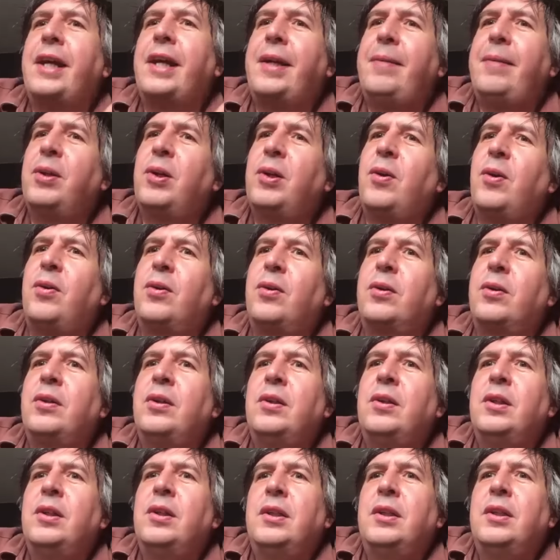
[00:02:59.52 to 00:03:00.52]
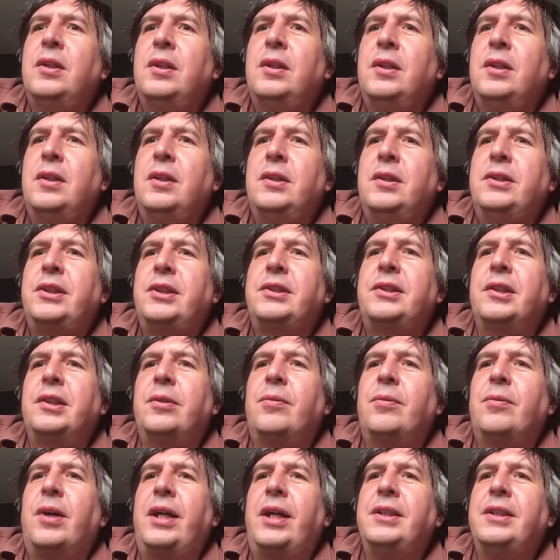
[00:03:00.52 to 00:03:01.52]
came along just at
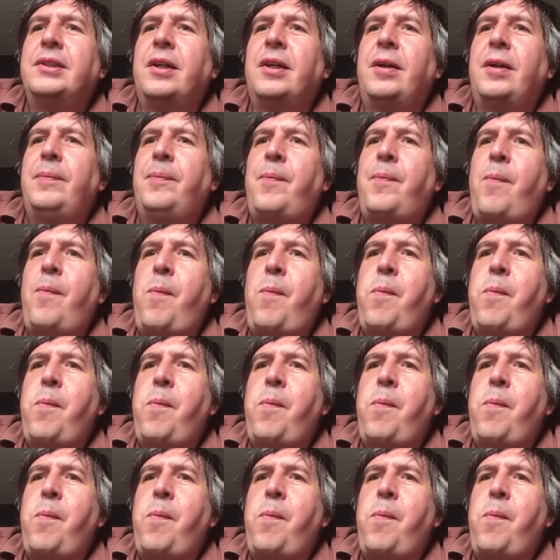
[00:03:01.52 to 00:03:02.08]
the right time.